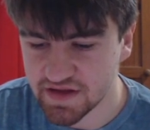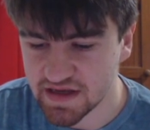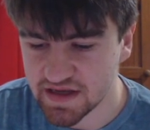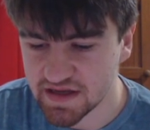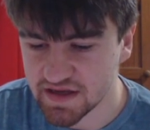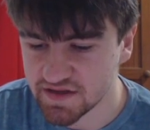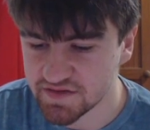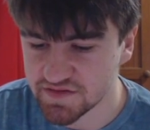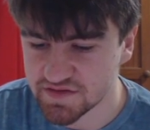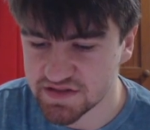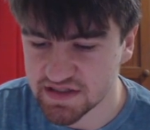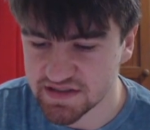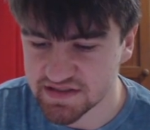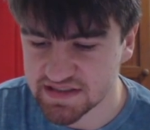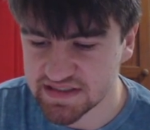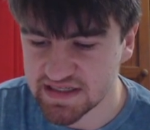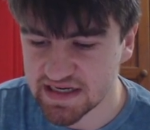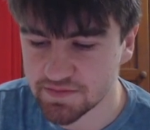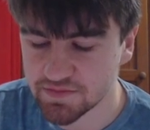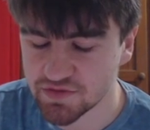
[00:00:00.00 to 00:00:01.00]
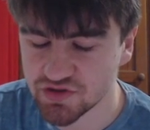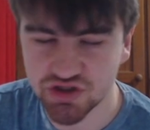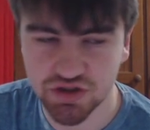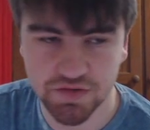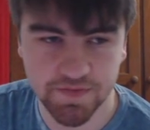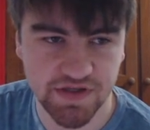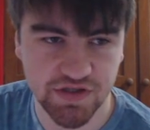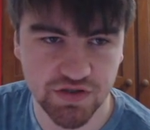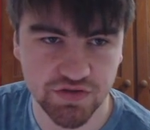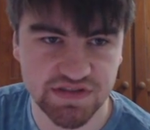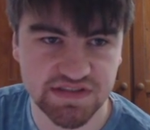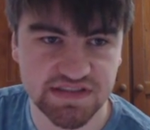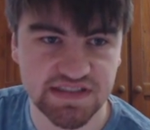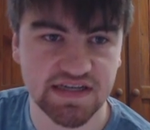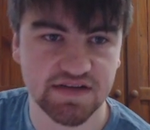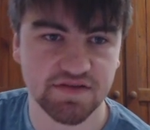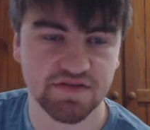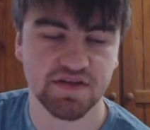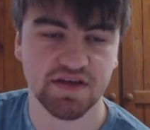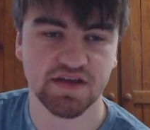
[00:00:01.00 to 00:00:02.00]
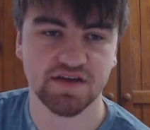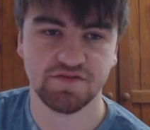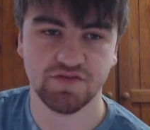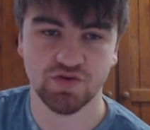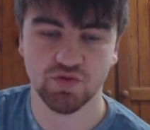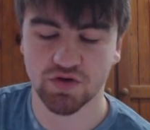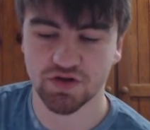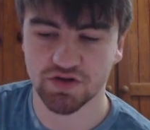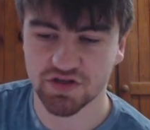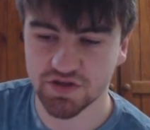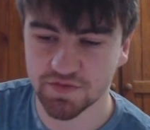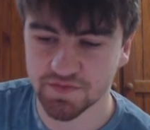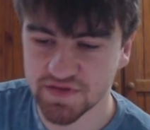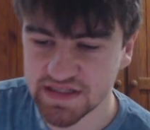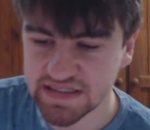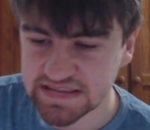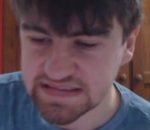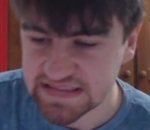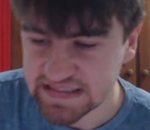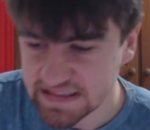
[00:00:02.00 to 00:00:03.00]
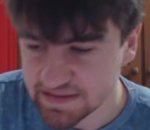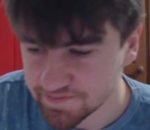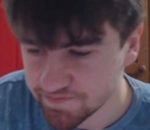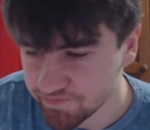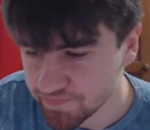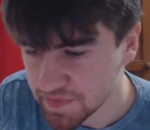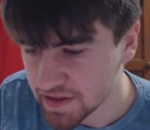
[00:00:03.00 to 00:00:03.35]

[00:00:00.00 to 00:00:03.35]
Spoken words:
and Darcy Cameron should be your 6th if you want a complete team.